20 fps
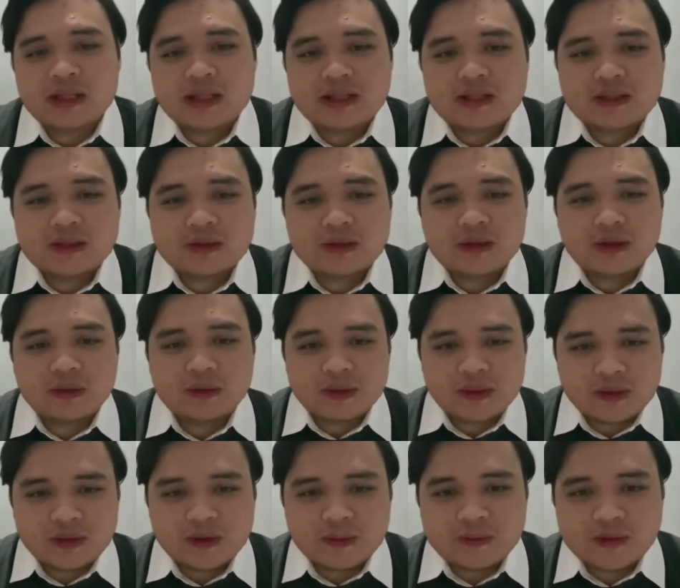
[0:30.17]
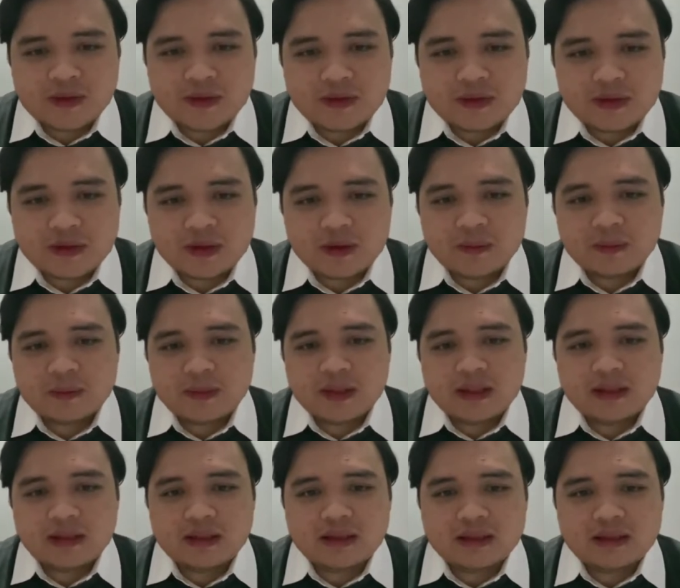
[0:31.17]
So our group choose
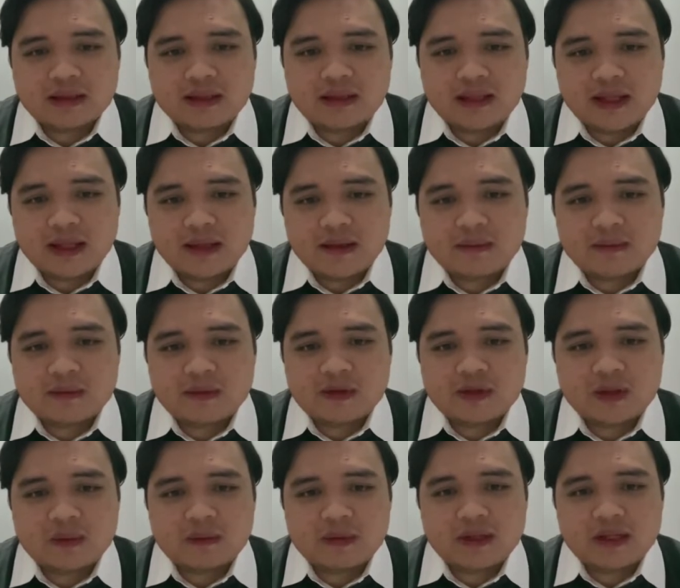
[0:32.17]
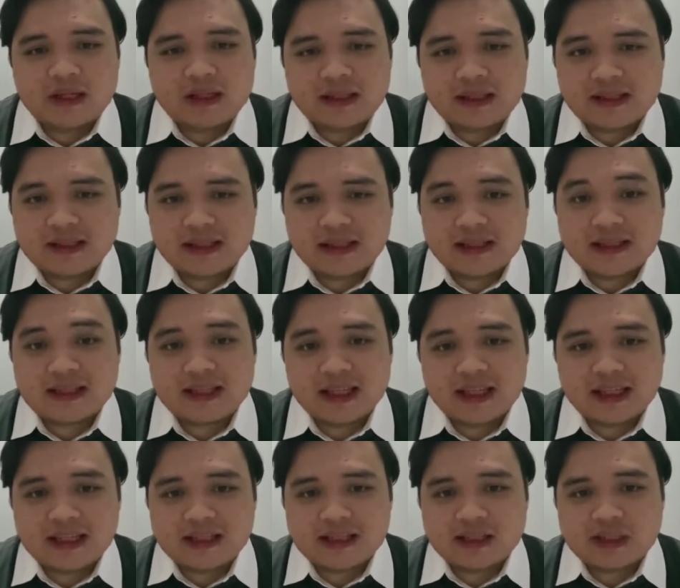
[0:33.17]
topic named Job Analysis
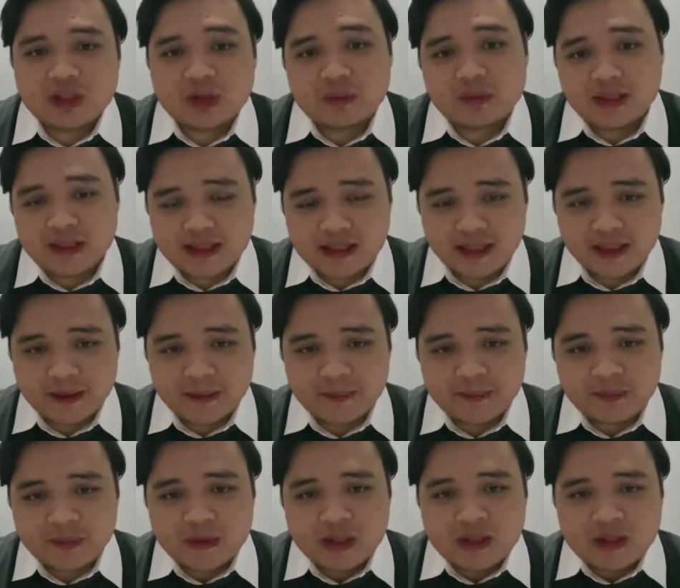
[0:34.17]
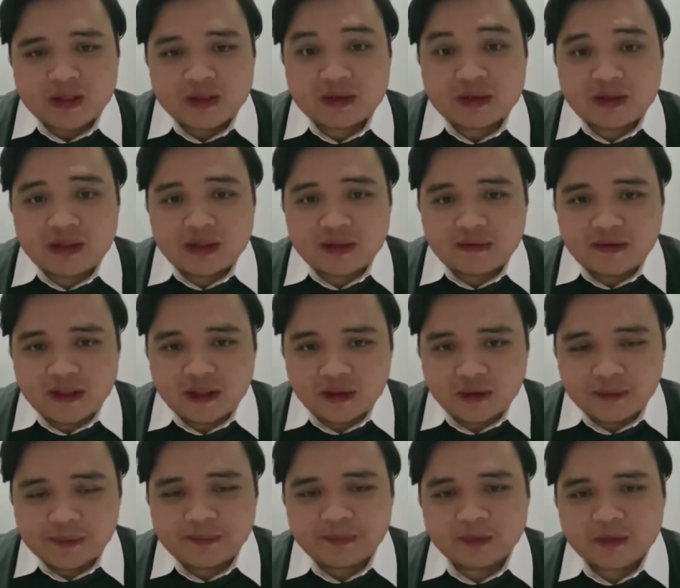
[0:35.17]
and Job Design. So in this
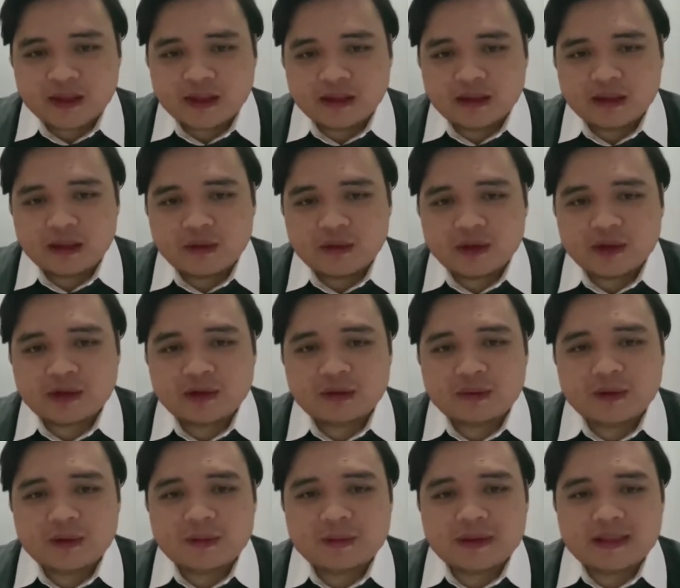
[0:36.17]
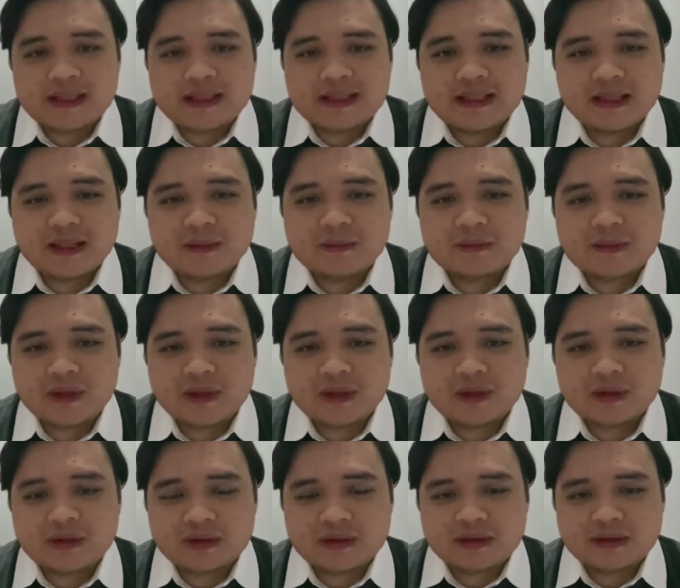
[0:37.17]
video, our group will present
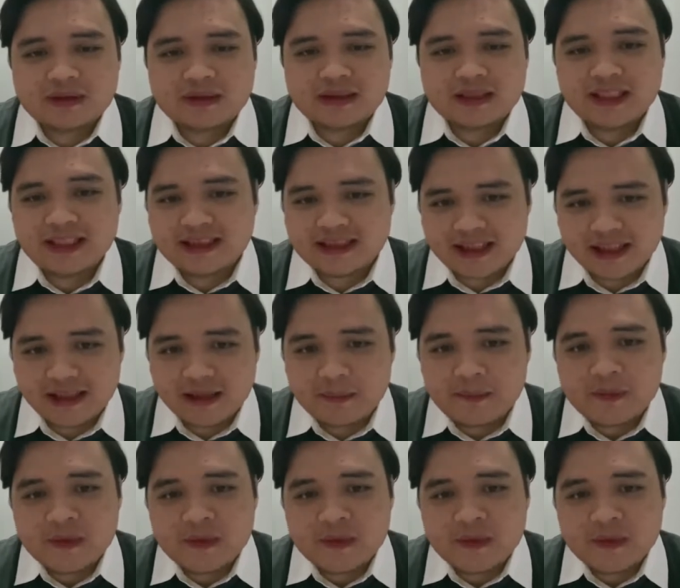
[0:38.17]
more detail